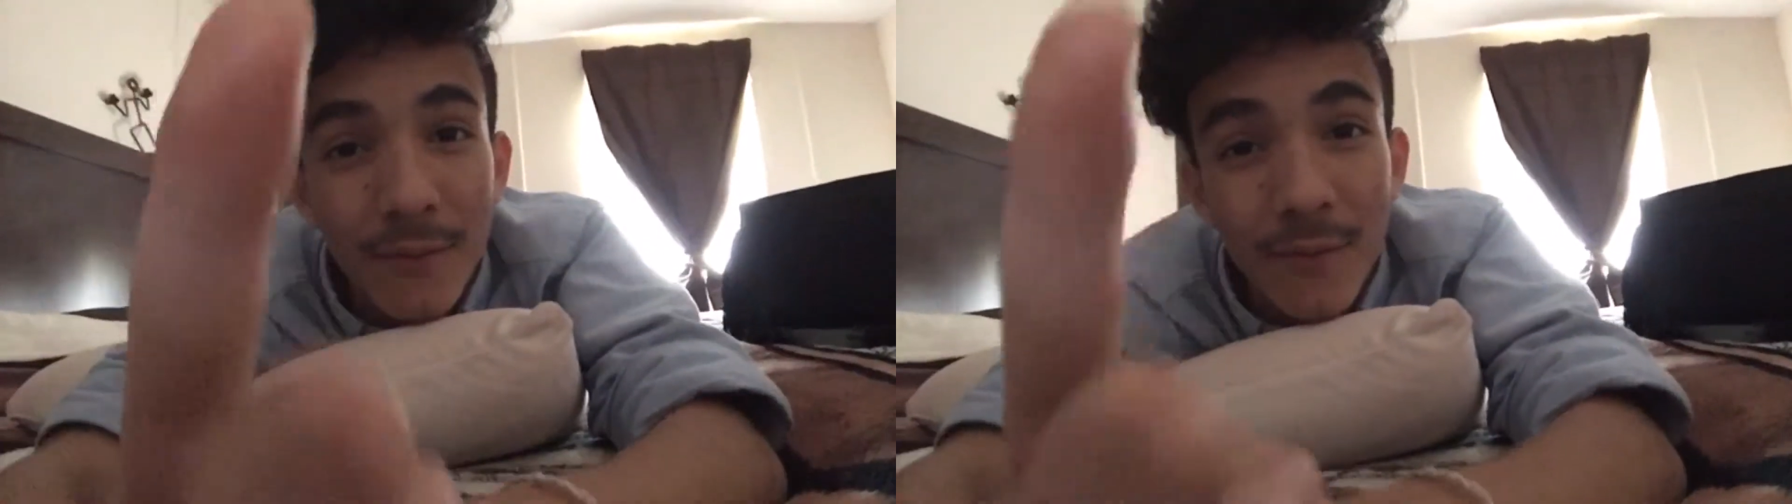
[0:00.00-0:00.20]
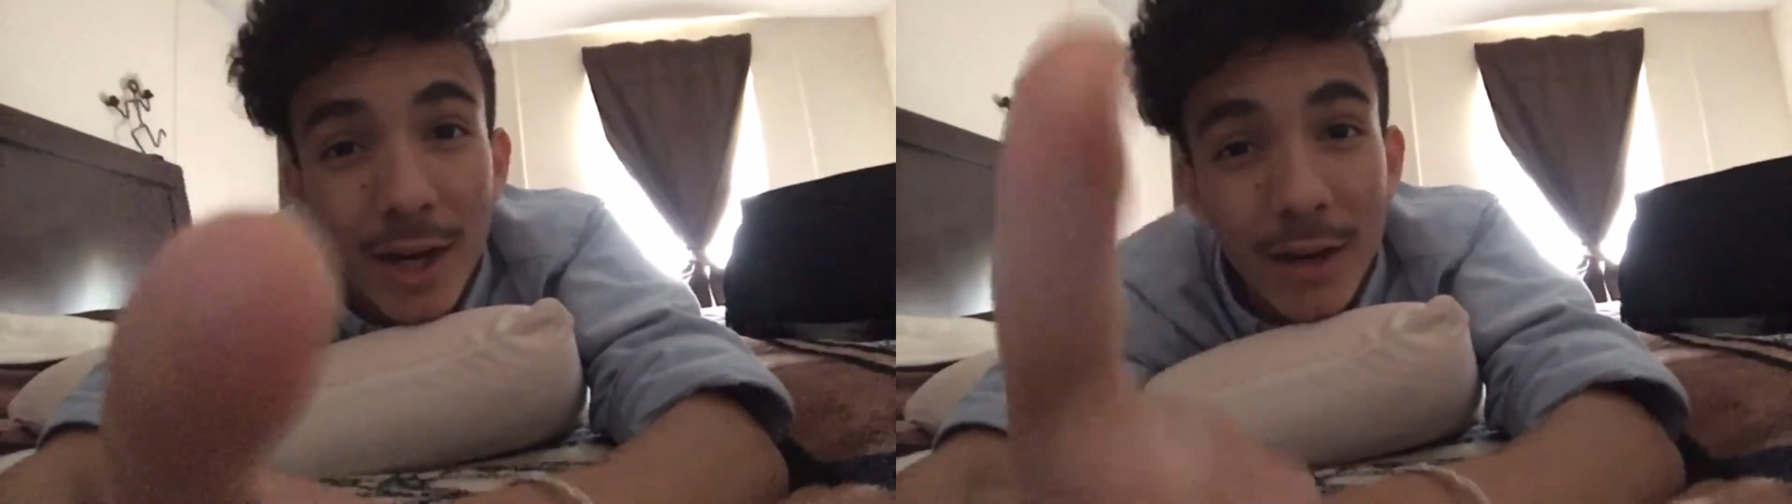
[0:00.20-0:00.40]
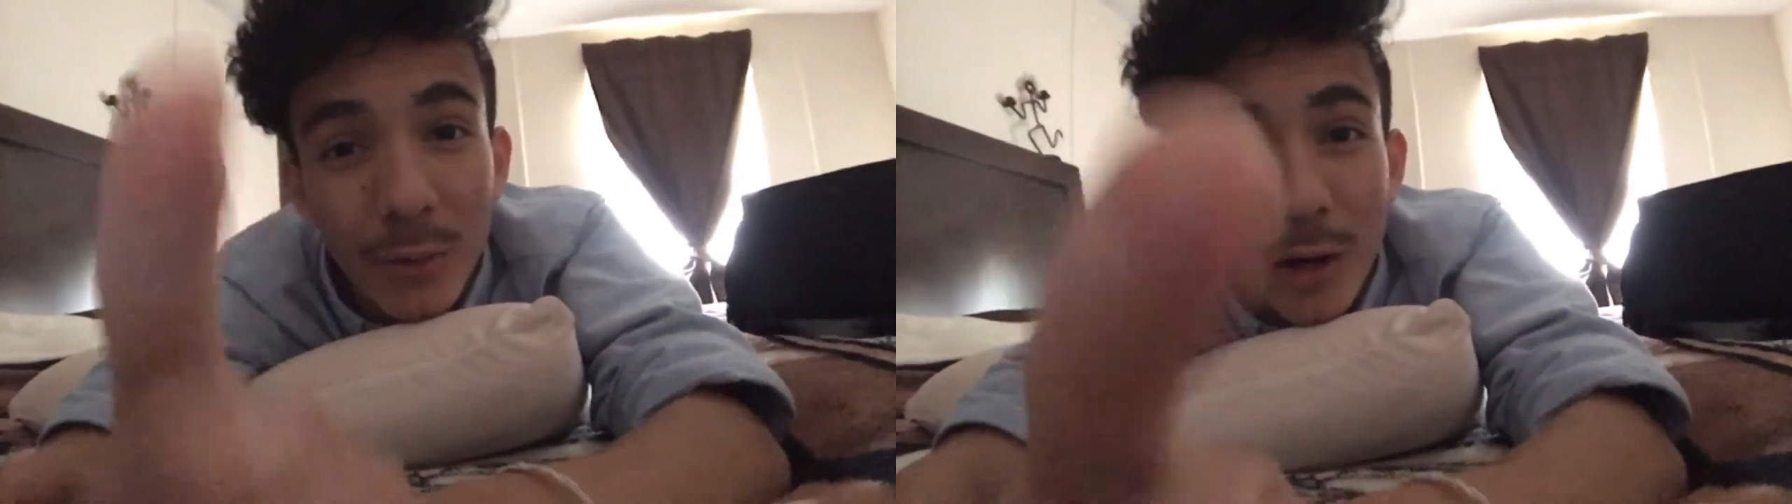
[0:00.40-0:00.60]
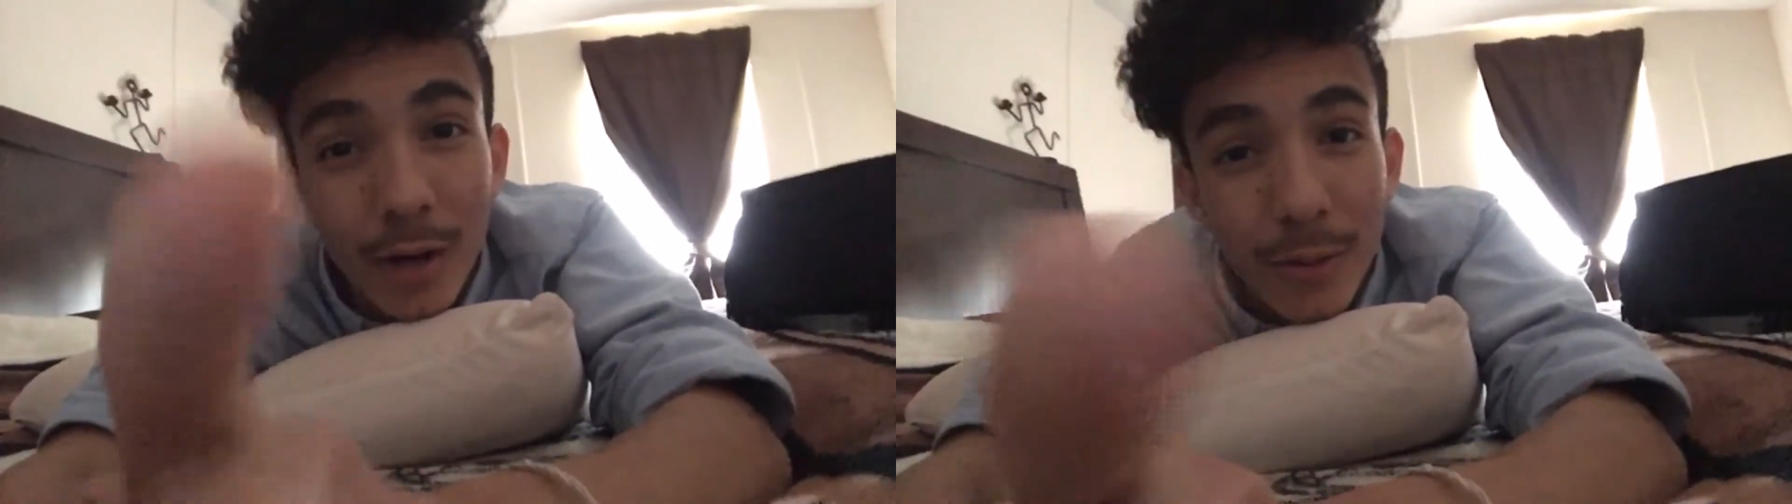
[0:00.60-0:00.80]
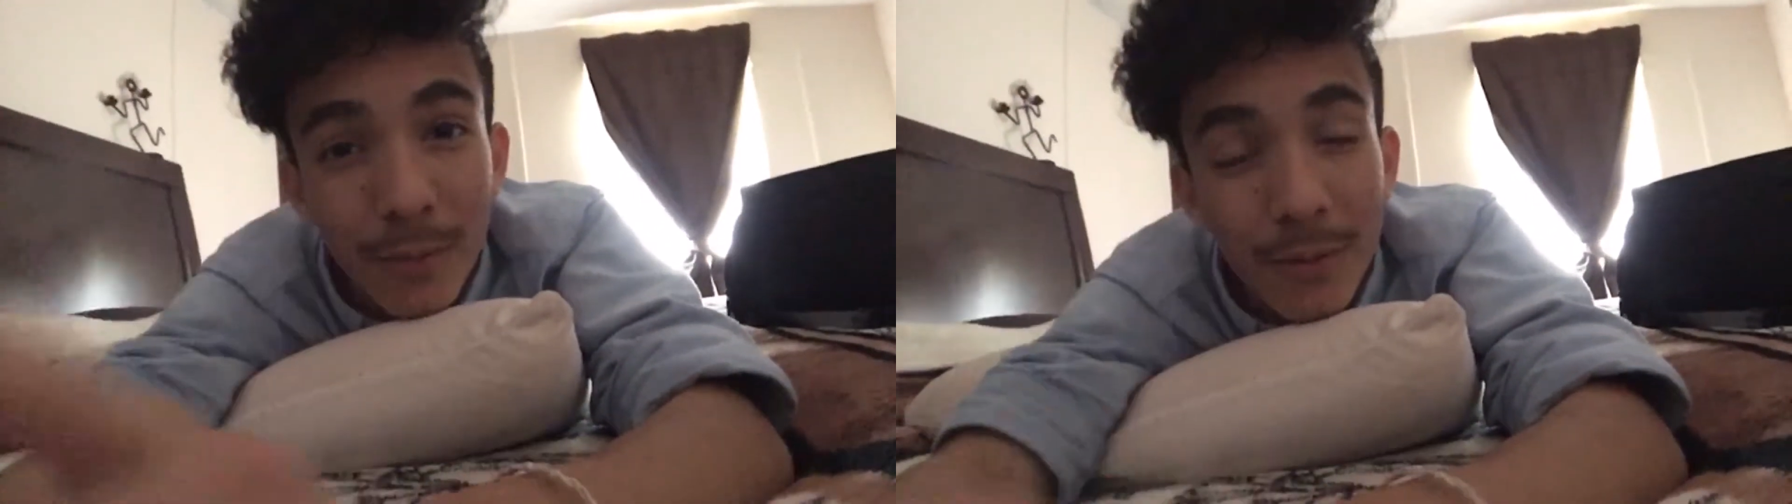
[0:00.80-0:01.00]
very
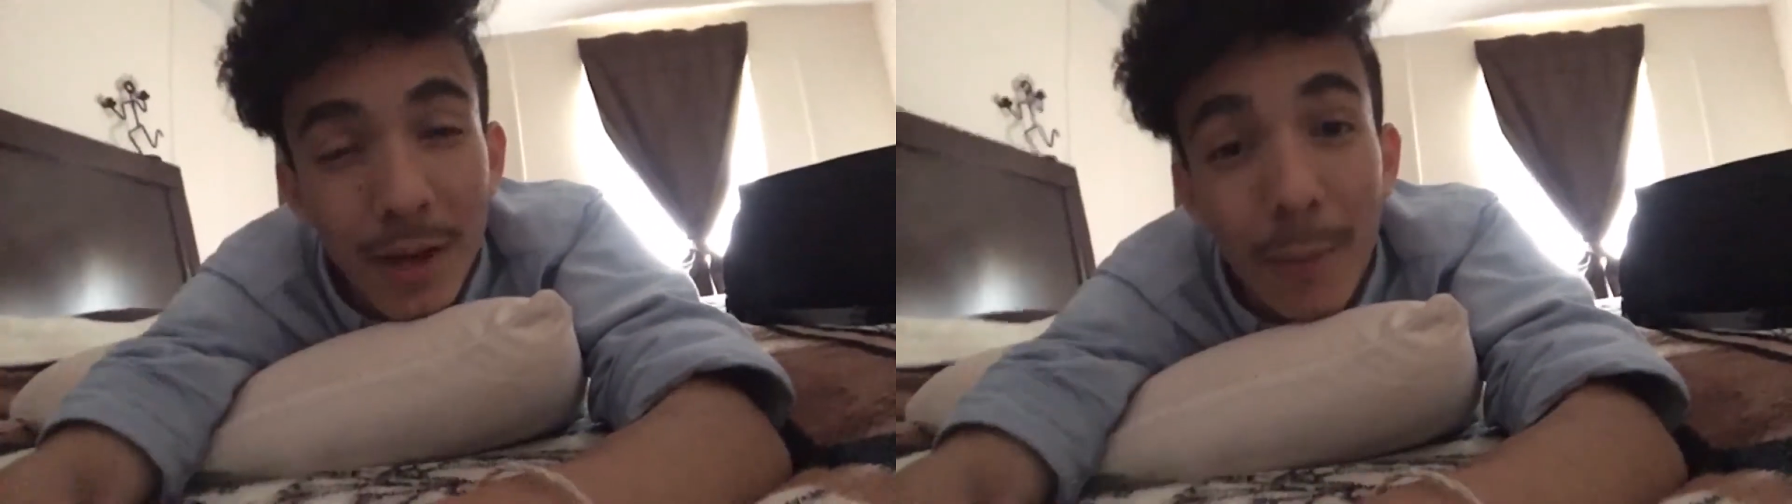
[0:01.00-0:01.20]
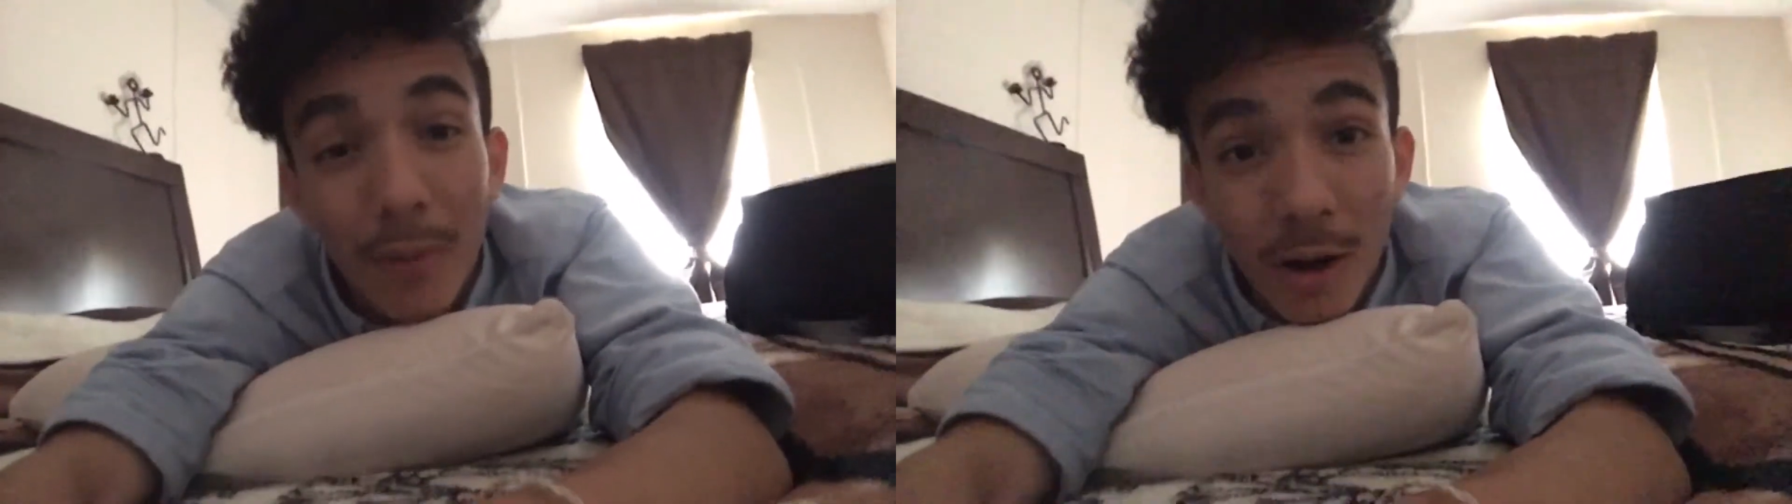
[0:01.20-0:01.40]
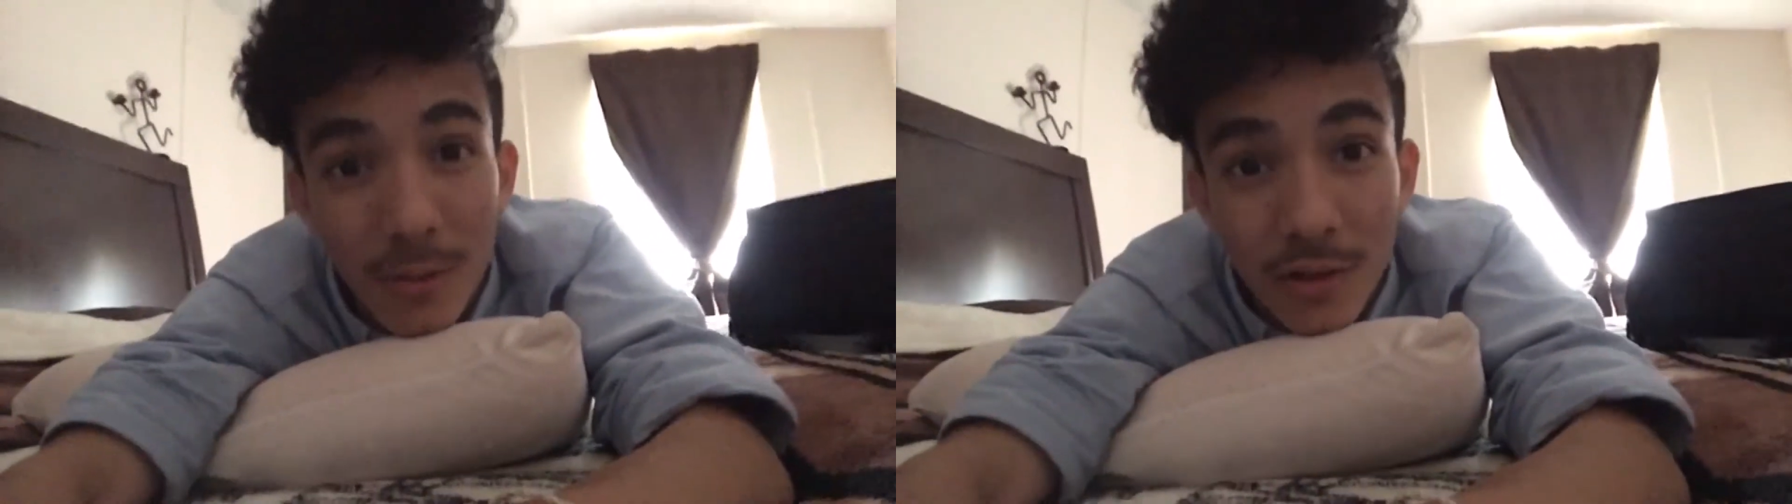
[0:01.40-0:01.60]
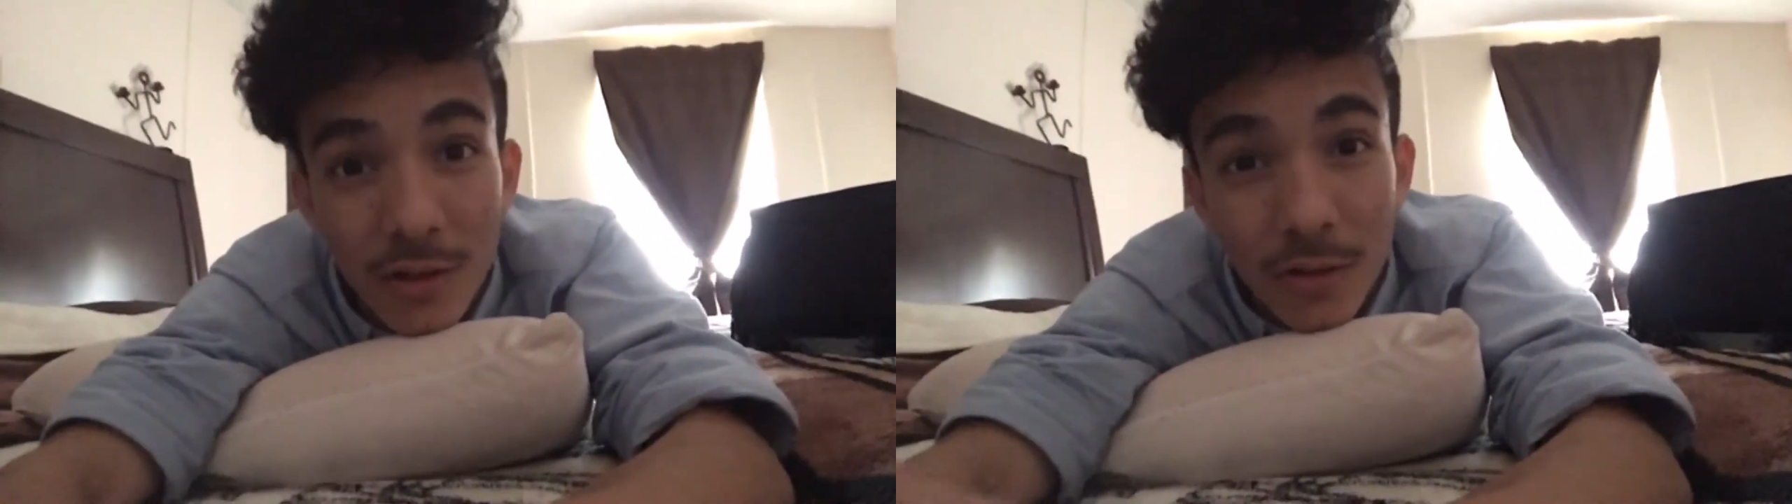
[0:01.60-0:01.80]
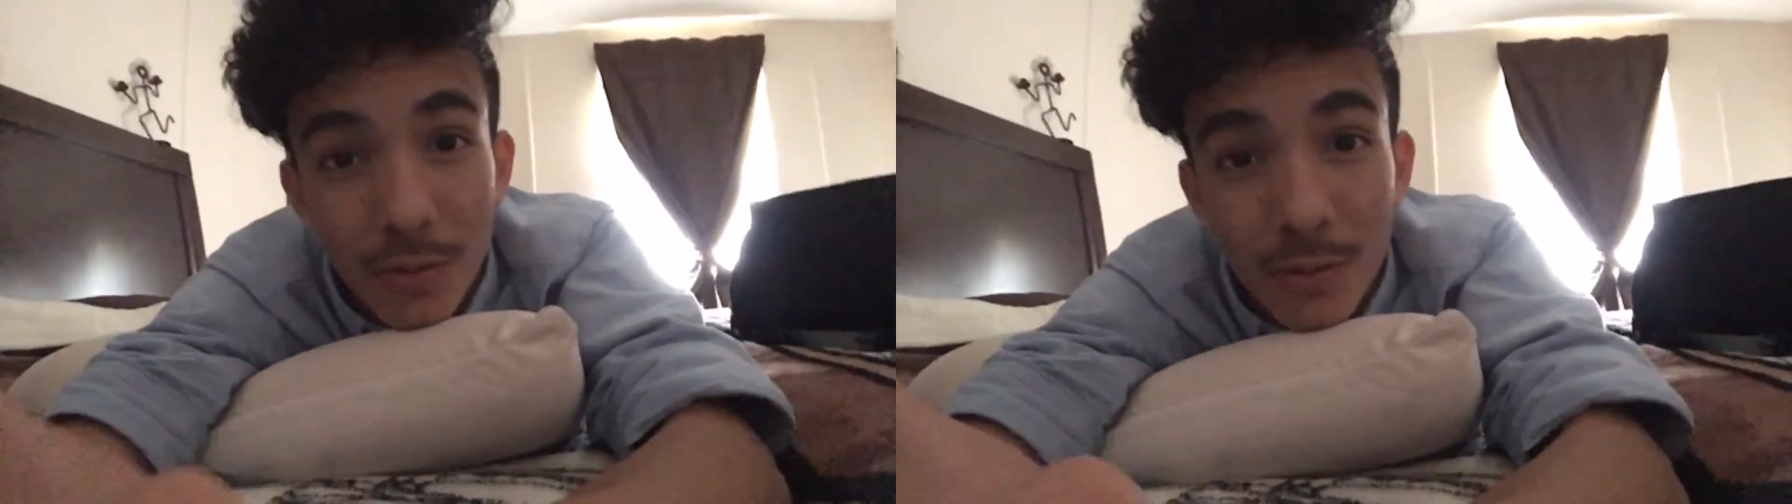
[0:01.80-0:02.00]
well. I promise you.